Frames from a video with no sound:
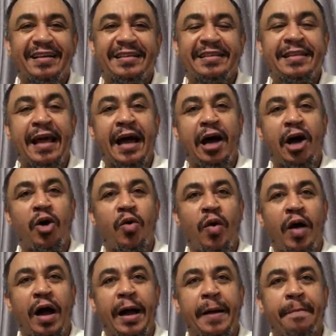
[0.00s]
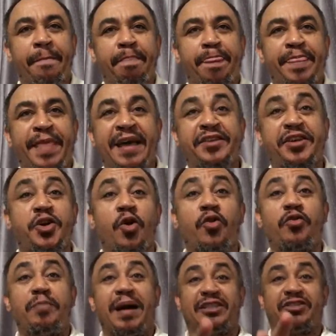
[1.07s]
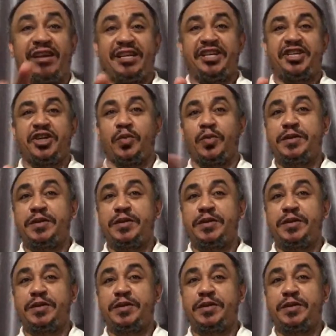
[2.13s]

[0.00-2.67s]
Now, there's a Yoruba tradition.